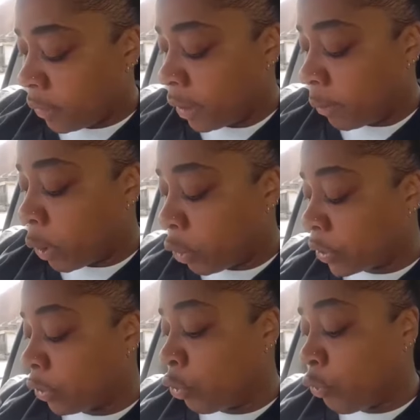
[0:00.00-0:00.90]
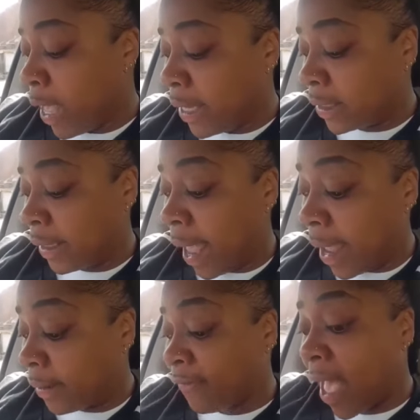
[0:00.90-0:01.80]
than a person who has a
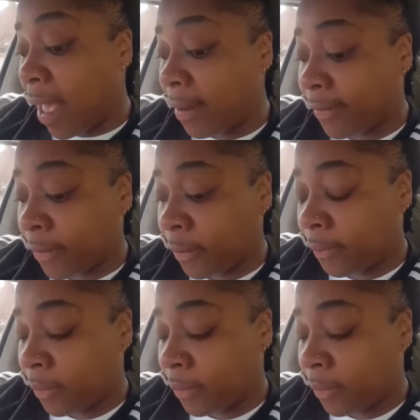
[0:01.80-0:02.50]
nine to five.